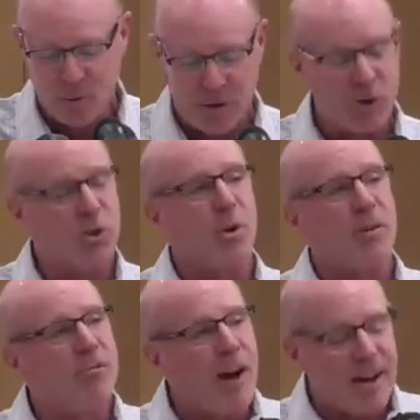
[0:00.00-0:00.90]
where the
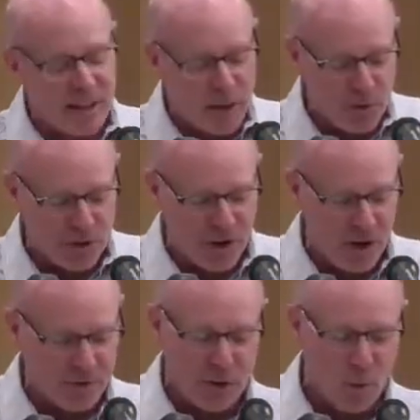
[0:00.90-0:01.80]
story finally
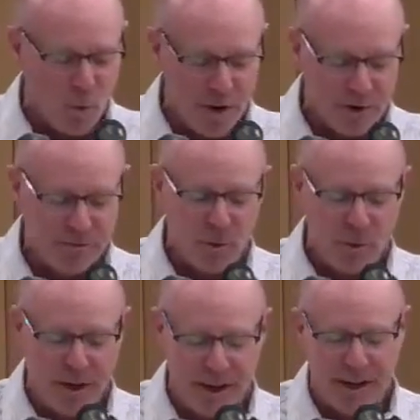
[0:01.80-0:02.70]
resolves in a wonderful
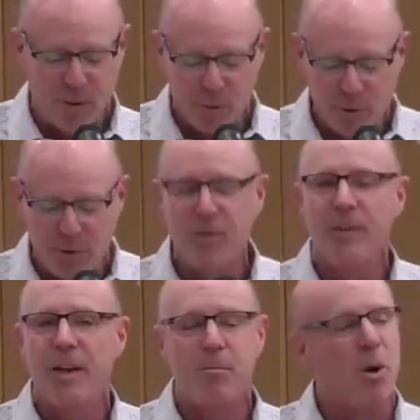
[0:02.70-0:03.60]
way and
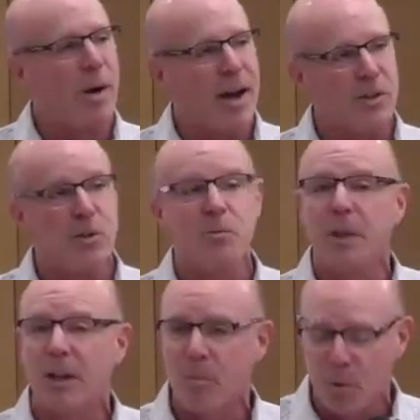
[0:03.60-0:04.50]
Ruth and Boaz
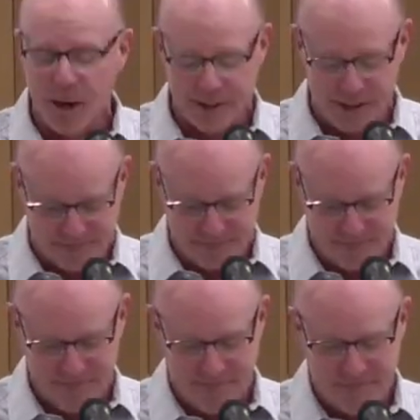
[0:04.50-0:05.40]
become pregnant.
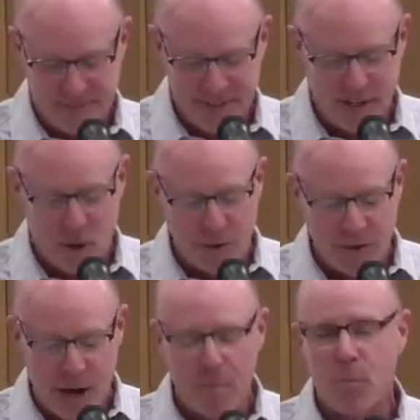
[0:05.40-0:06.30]
And I'll
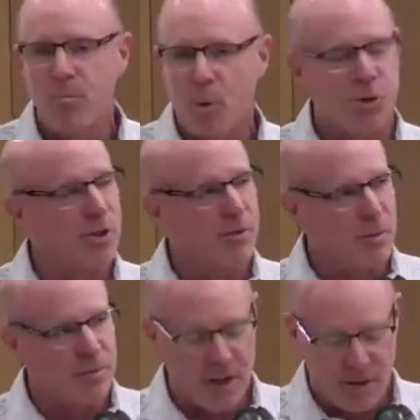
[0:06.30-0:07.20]
read that portion
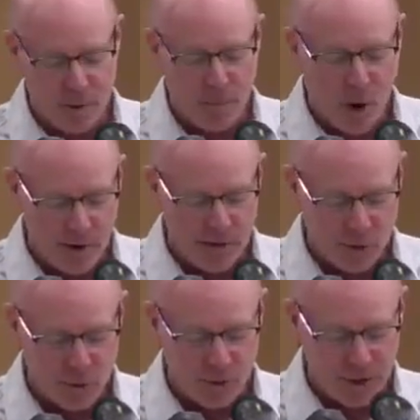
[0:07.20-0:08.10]
of uh, the part of the
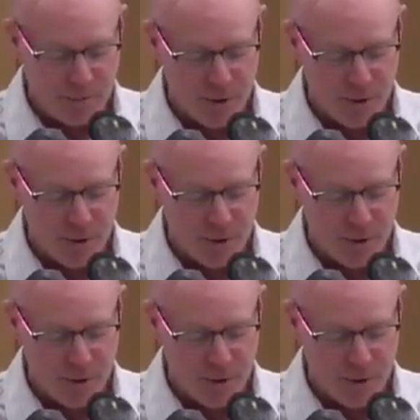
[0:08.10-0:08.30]
story in